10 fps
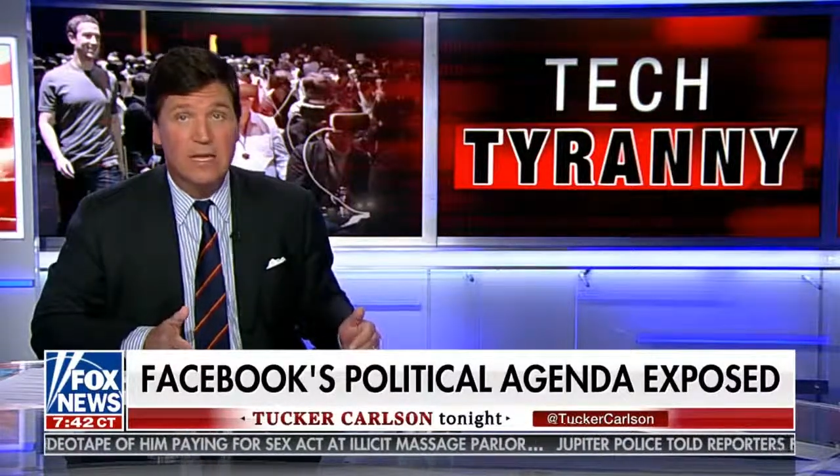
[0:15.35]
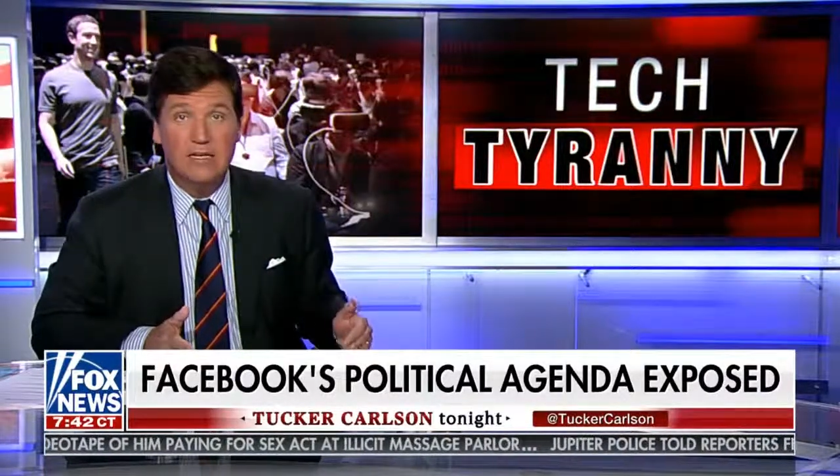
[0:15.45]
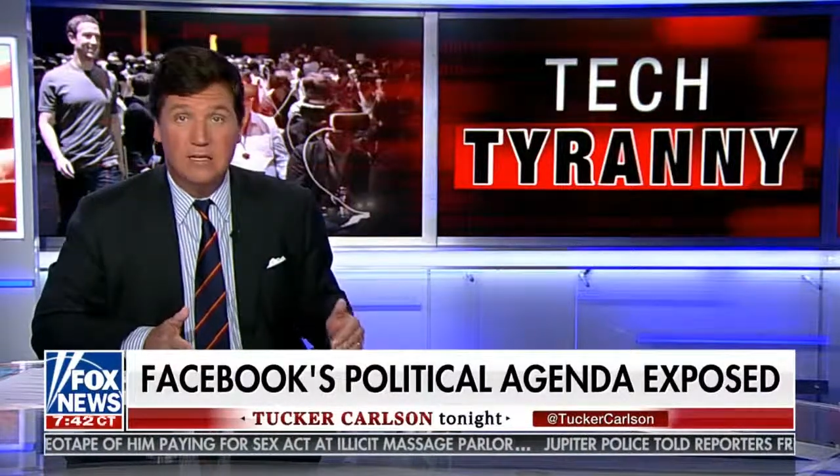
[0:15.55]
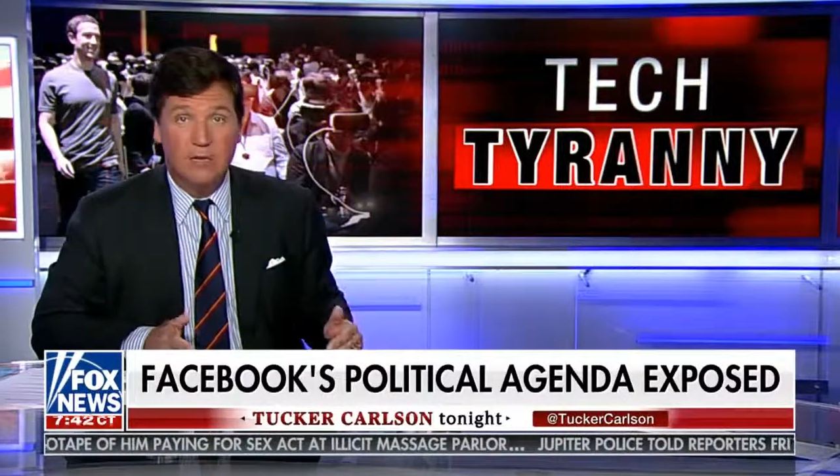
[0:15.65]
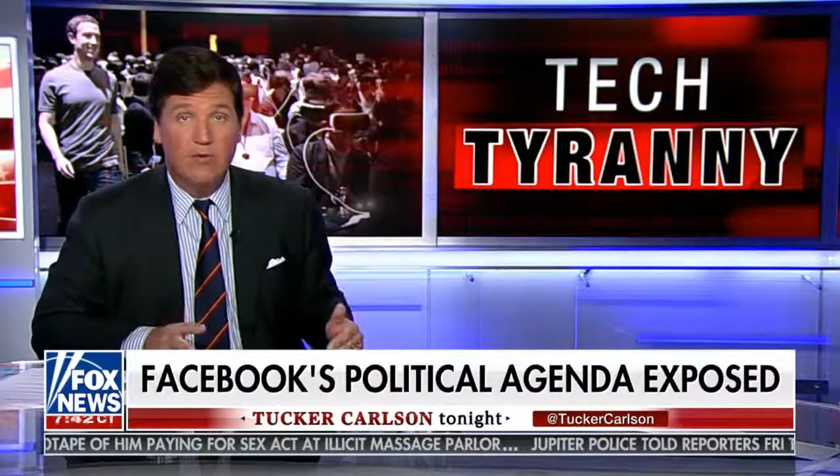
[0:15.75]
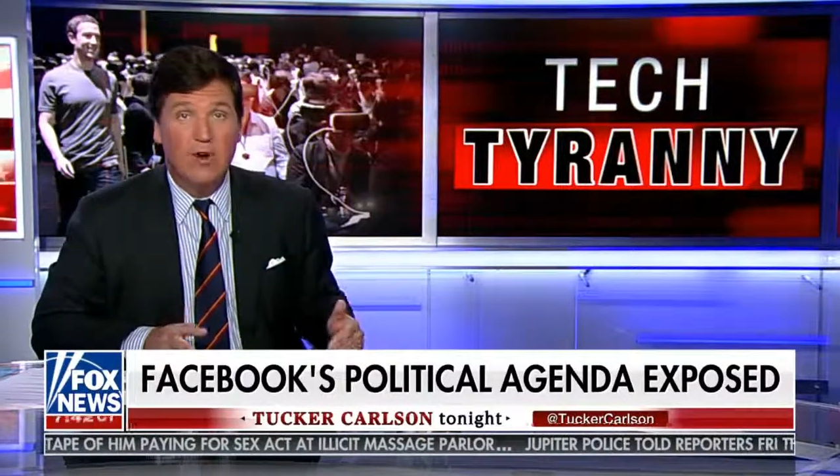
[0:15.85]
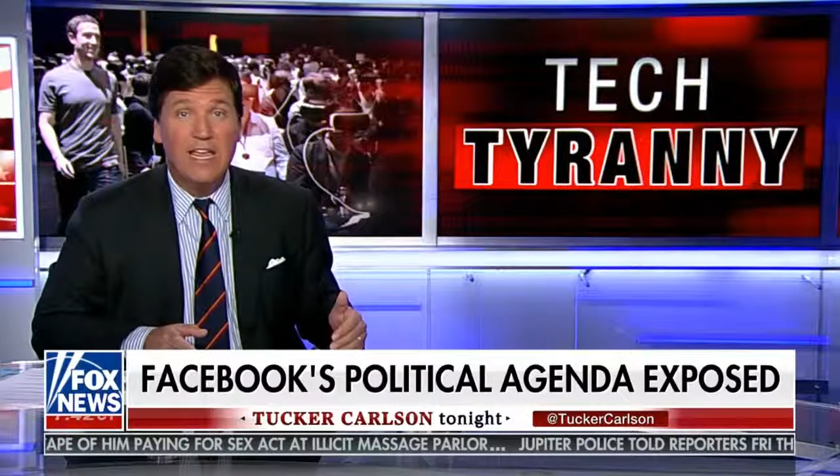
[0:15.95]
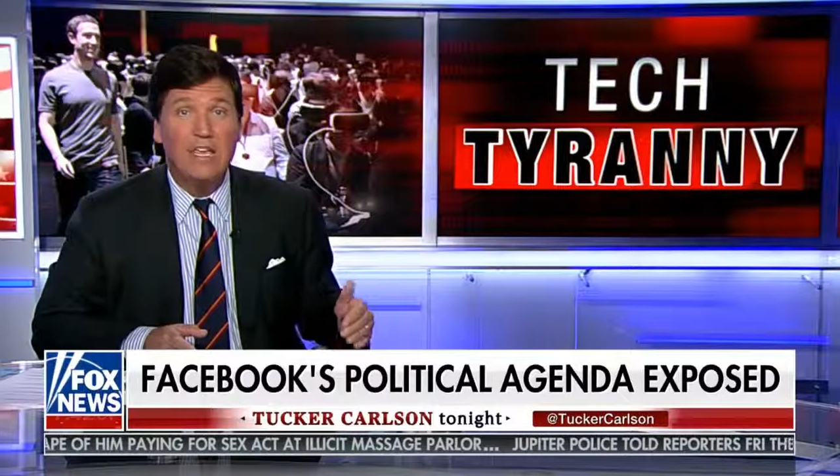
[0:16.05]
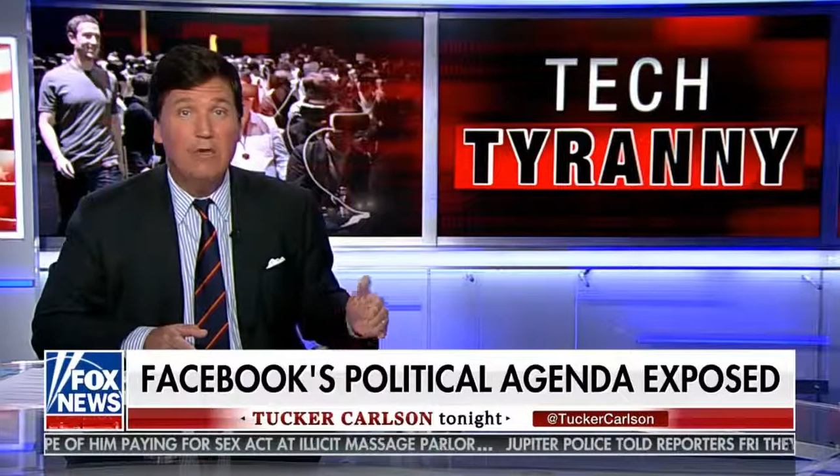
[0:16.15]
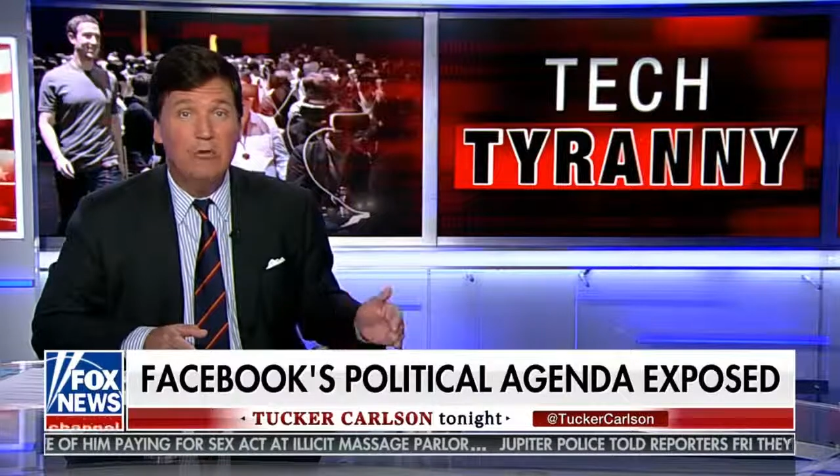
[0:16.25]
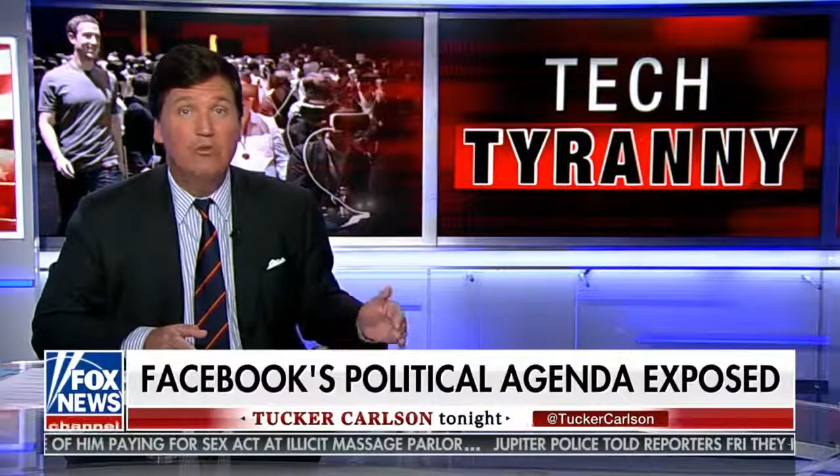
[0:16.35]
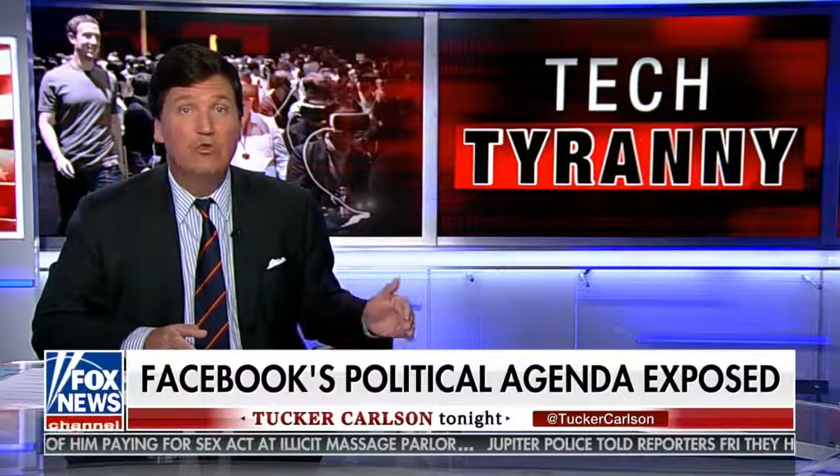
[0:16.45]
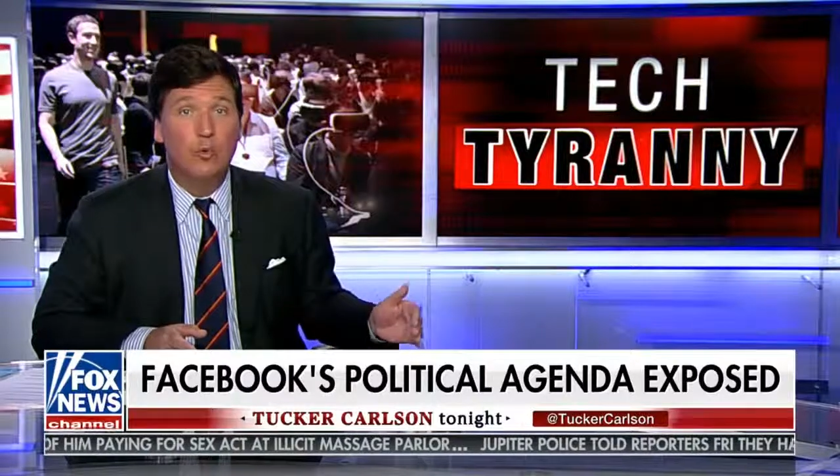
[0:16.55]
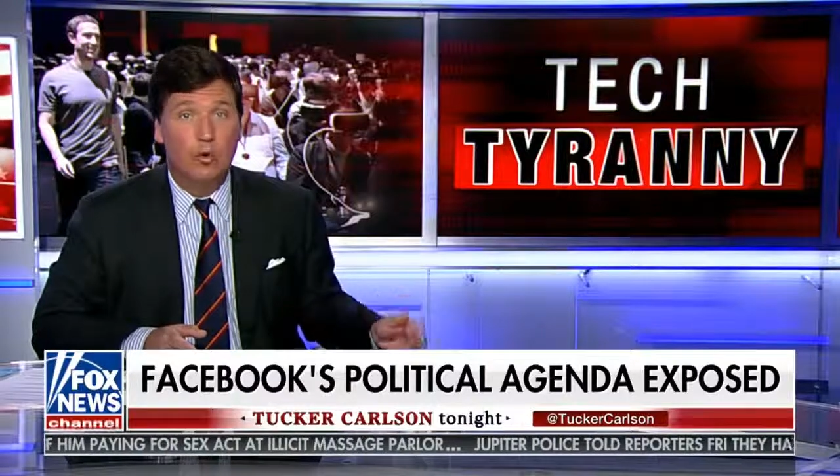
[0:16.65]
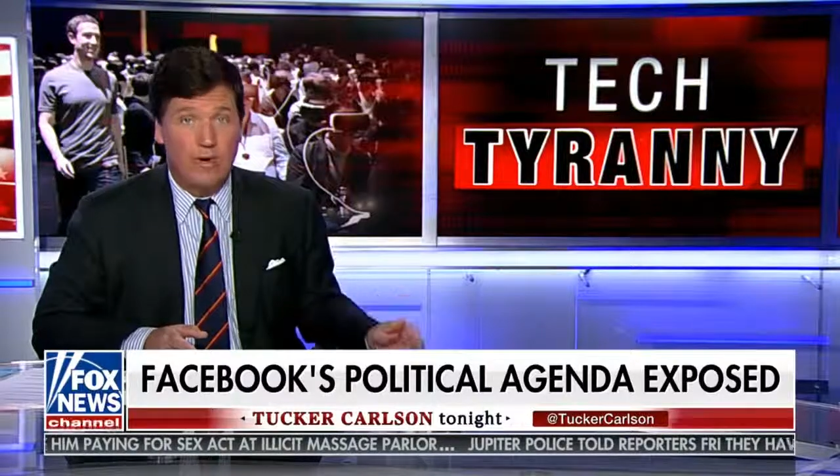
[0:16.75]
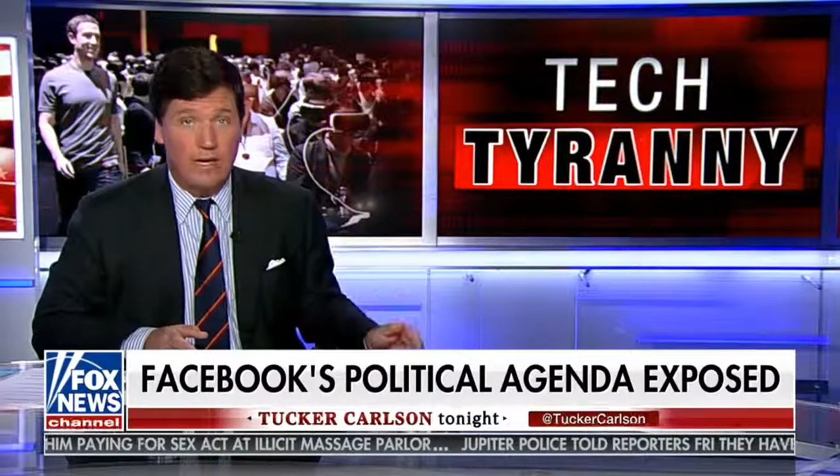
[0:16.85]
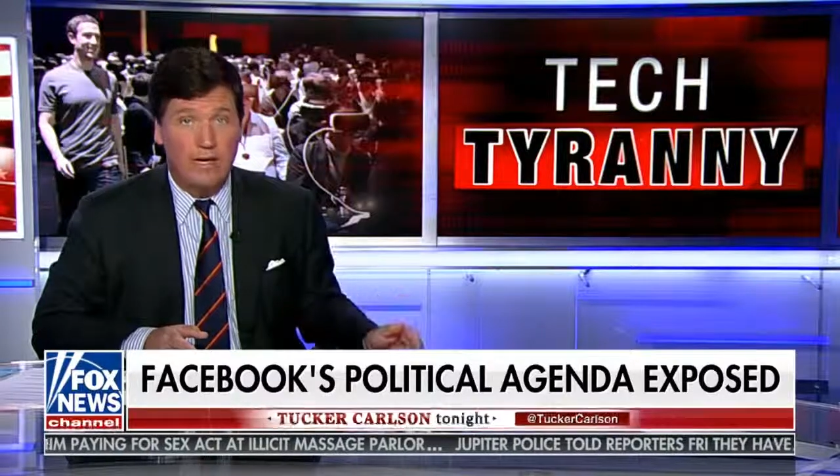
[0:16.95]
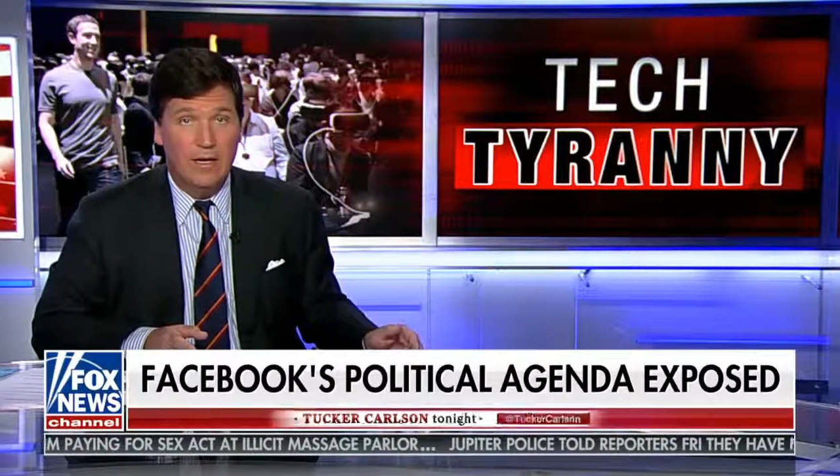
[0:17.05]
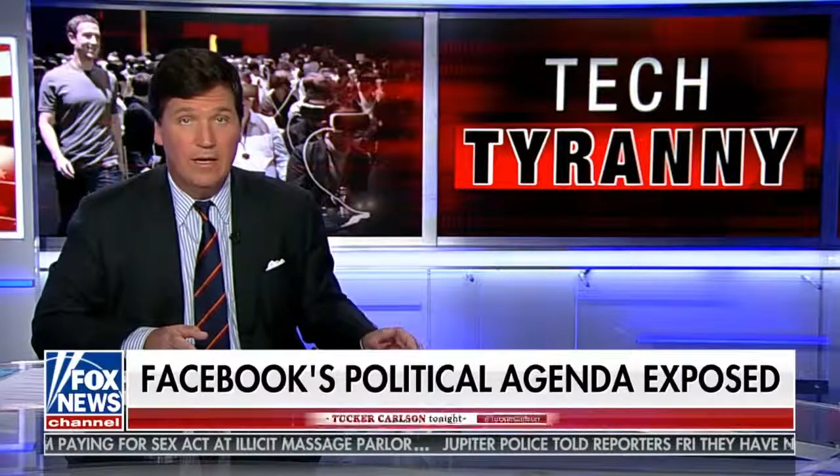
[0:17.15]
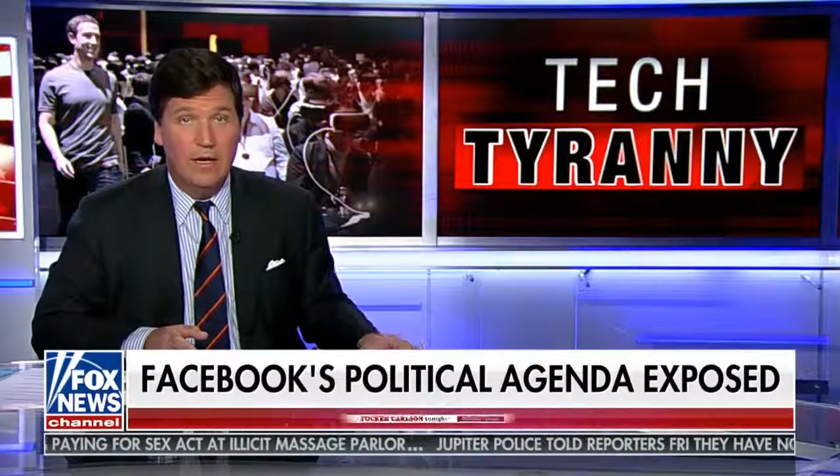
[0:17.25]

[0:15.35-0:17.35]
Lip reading: It is therefore a huge worry